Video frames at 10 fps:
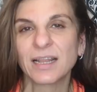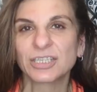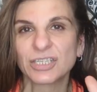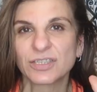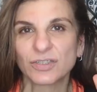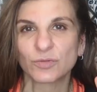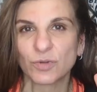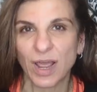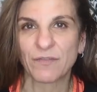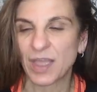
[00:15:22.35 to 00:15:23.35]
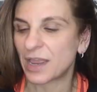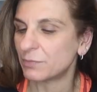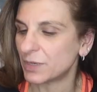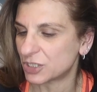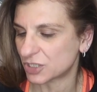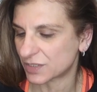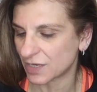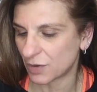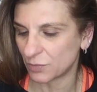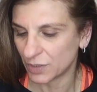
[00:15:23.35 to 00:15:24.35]
just don't have it in me just
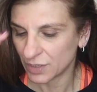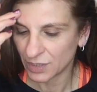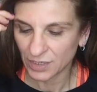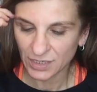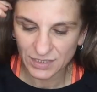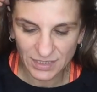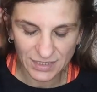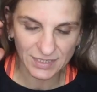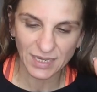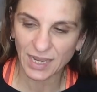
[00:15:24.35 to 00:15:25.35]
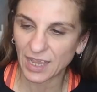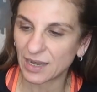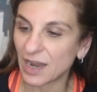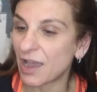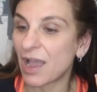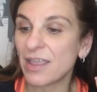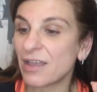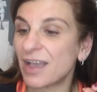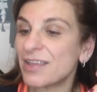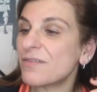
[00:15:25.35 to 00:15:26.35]
now to sit. And
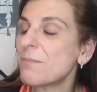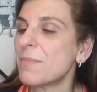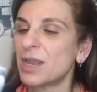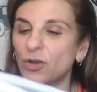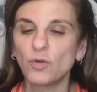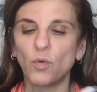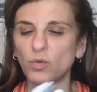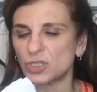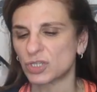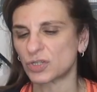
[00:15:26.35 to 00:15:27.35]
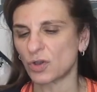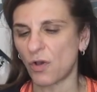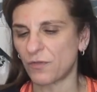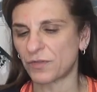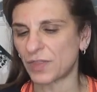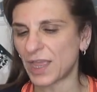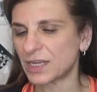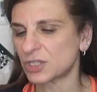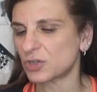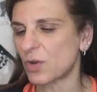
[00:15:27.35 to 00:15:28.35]
I even made notes of
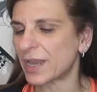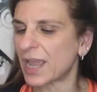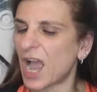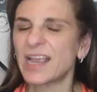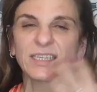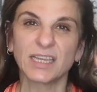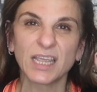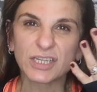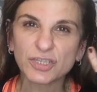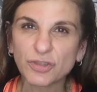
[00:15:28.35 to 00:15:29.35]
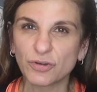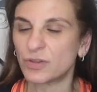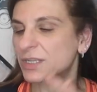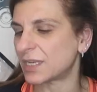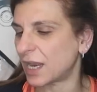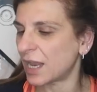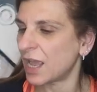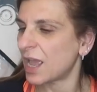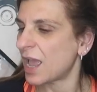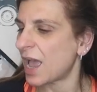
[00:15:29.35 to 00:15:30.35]
things, you know. I get ideas through the day,
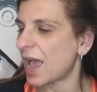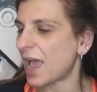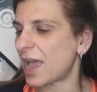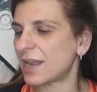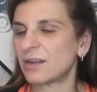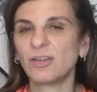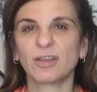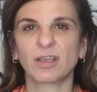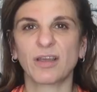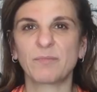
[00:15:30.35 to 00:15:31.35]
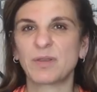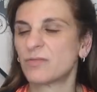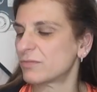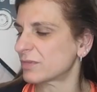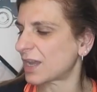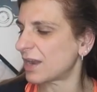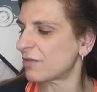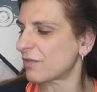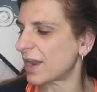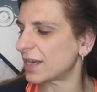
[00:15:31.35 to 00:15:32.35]
and look, I've been kind
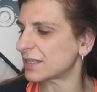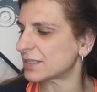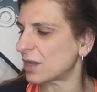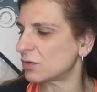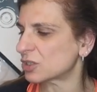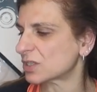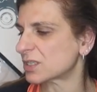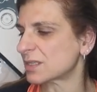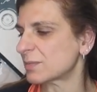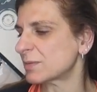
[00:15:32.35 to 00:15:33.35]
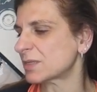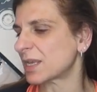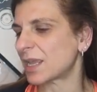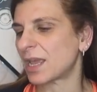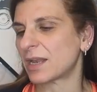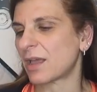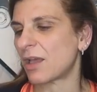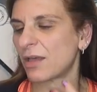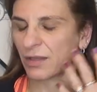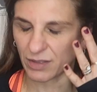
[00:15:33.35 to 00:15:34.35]
of writing it down just because sometimes I get
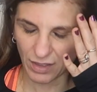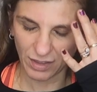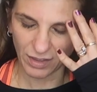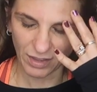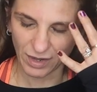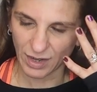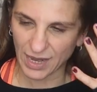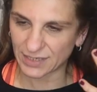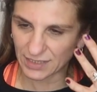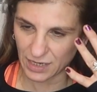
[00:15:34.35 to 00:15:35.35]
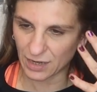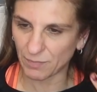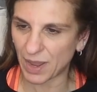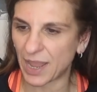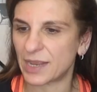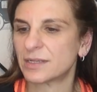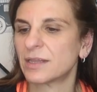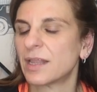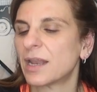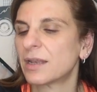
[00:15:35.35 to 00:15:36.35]
an idea in my head
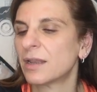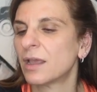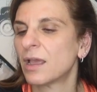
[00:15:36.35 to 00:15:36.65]
and then